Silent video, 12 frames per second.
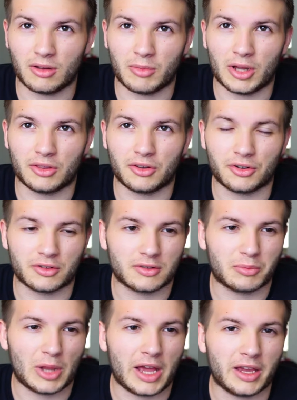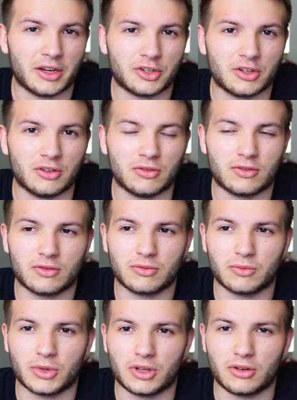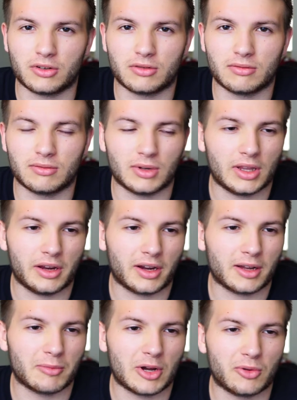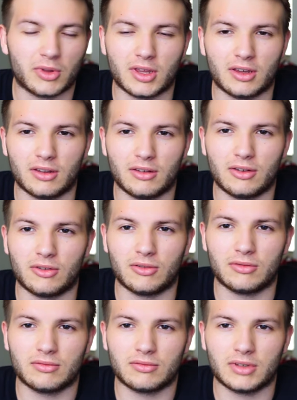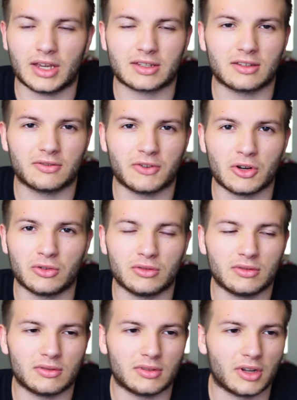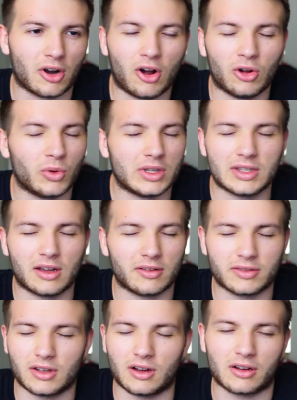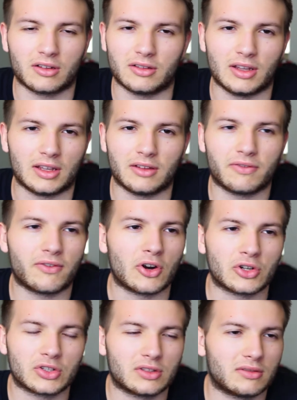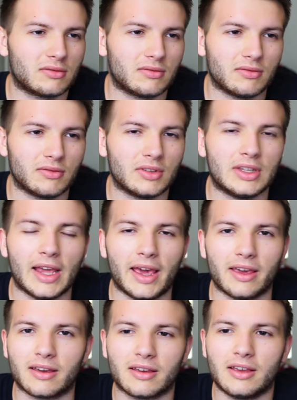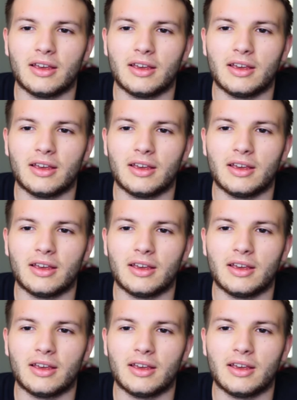about their supply issues. When they come out with a new Nexus phone, they're always out of stock at like the first day.